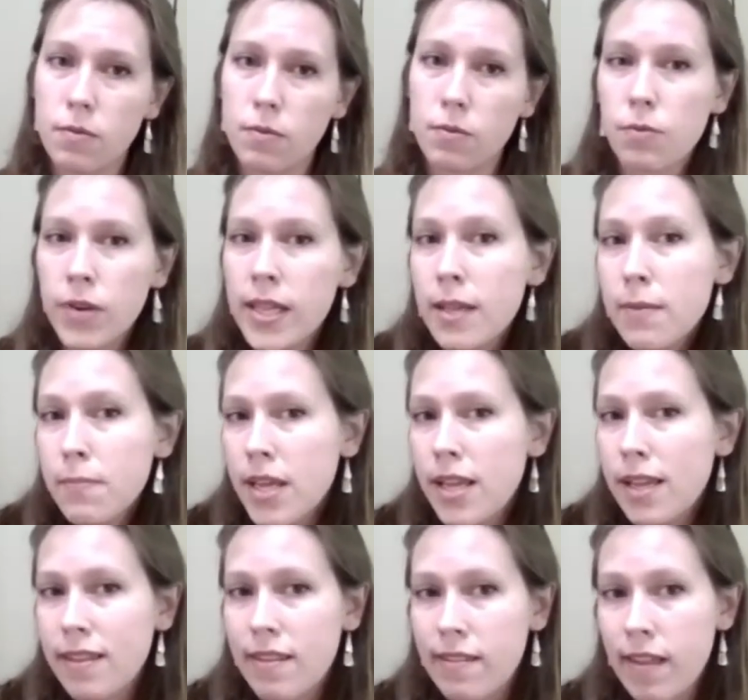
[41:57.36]
really being
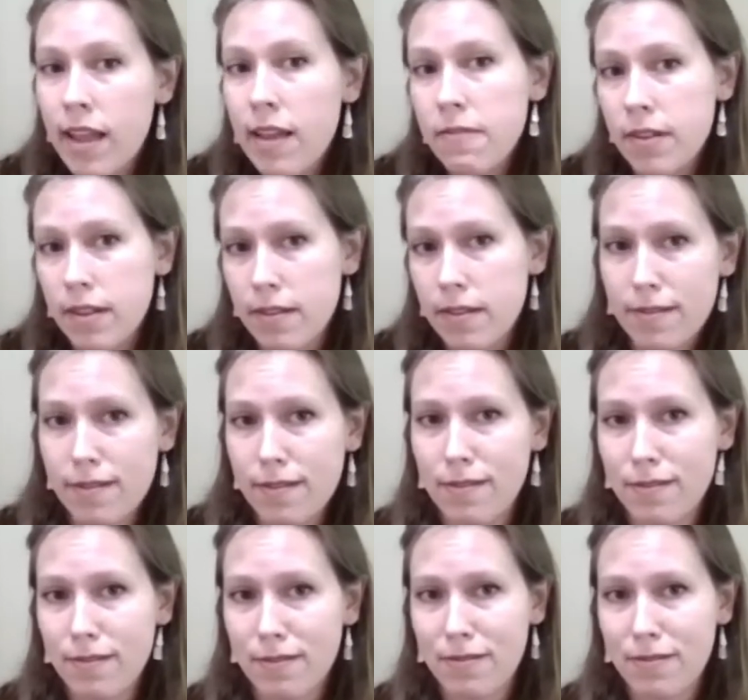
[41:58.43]
the safest
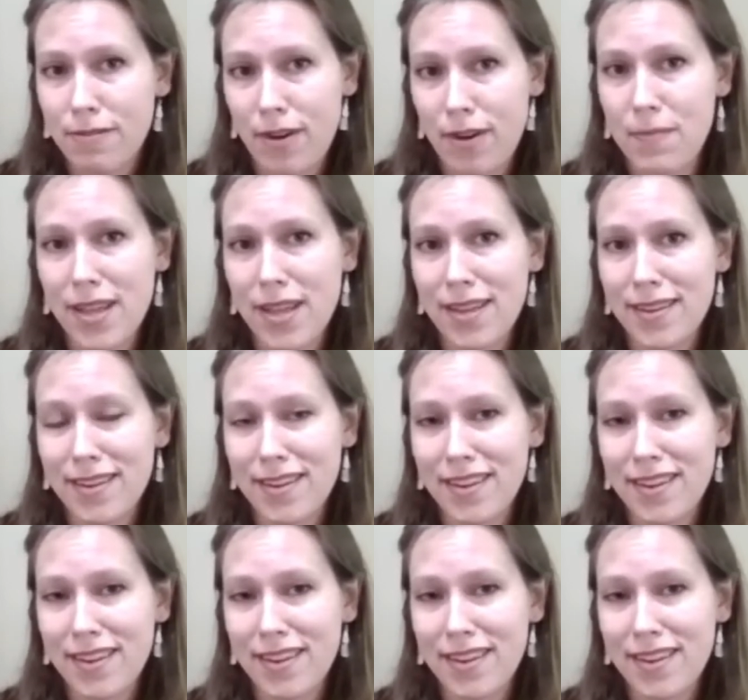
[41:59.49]
from it.